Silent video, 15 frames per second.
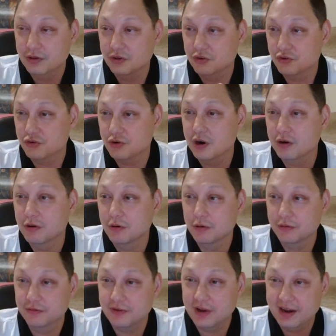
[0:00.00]
struggles
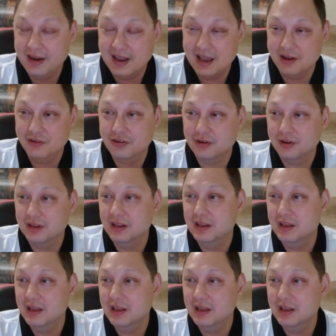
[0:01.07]
financially